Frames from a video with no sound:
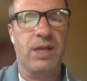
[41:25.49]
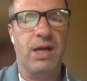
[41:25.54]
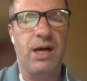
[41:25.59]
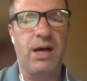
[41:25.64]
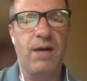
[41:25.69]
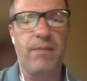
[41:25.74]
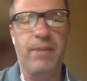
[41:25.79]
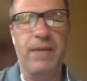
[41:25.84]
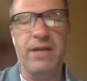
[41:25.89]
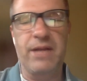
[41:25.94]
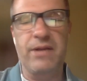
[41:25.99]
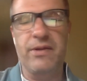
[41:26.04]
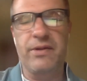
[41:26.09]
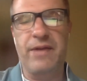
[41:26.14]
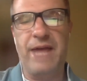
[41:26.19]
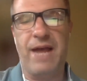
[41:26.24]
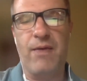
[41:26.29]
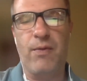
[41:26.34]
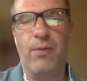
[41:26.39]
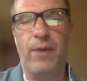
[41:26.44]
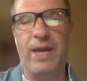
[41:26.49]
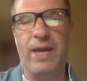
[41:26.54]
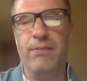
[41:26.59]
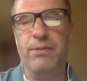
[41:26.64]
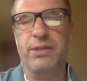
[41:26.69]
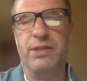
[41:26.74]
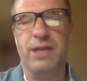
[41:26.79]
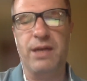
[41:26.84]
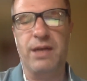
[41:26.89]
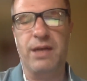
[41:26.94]
But that
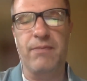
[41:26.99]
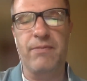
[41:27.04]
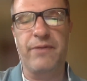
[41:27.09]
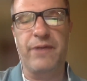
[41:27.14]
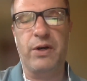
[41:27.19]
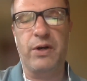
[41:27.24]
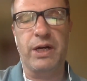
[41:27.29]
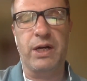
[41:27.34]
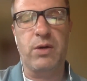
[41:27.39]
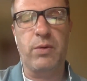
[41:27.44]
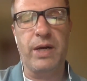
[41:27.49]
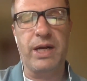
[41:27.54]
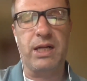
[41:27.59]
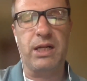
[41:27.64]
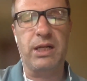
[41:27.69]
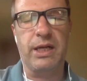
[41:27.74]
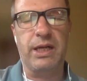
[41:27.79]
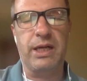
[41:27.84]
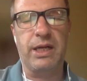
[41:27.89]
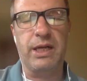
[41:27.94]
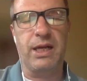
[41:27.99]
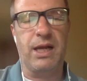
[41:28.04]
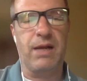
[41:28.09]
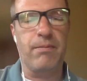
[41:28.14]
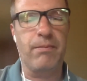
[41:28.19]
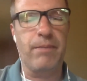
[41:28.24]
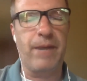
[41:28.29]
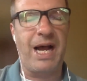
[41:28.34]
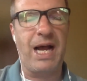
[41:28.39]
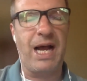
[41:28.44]
ramps up very quickly.
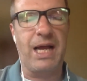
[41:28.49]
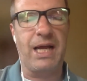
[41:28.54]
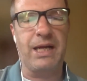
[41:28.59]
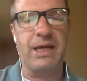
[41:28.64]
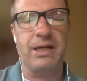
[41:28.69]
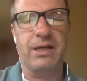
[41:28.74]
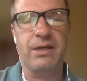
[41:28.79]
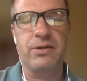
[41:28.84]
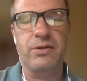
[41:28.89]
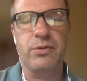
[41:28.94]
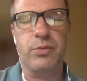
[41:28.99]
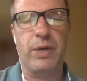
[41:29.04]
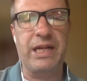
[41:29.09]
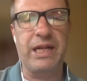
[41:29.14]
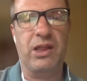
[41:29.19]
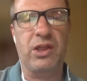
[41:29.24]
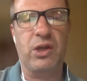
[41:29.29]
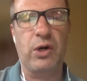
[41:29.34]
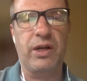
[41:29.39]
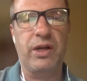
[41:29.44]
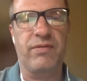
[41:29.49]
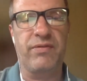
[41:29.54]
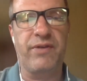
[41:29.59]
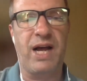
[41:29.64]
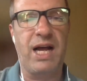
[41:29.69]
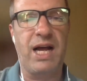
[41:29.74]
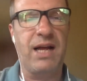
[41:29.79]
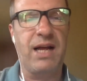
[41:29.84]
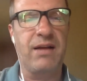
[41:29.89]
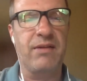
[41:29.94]
And by
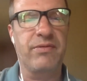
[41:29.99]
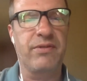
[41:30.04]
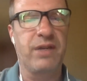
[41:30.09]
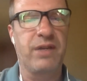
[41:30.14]
2035,